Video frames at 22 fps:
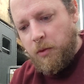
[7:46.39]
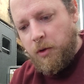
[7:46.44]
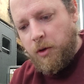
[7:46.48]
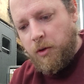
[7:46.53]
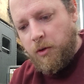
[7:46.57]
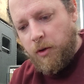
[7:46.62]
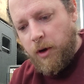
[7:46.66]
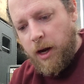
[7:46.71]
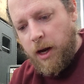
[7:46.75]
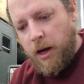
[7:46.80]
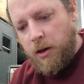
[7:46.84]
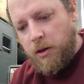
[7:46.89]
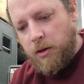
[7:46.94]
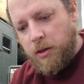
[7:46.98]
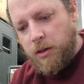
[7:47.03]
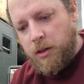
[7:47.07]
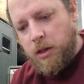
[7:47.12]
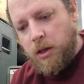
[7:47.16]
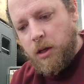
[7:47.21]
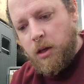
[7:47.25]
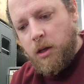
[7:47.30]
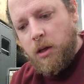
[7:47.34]

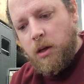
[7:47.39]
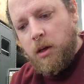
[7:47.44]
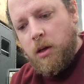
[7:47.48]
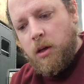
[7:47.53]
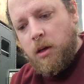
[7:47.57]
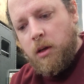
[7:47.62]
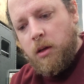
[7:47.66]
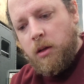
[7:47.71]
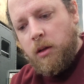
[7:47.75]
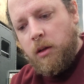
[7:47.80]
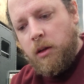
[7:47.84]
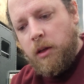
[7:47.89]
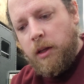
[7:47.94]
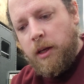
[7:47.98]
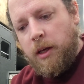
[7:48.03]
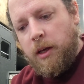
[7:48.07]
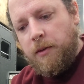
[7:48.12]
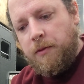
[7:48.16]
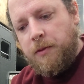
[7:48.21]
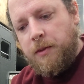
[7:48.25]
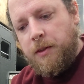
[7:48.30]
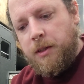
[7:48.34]
Ground
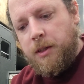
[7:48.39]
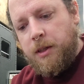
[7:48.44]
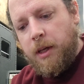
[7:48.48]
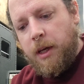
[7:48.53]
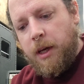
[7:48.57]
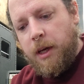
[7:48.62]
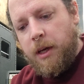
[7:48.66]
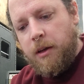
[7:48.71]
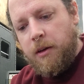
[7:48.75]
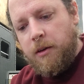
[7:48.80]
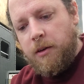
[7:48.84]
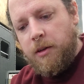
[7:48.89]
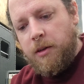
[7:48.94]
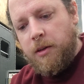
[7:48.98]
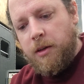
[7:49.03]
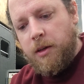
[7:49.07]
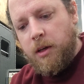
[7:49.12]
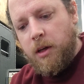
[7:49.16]
lifts and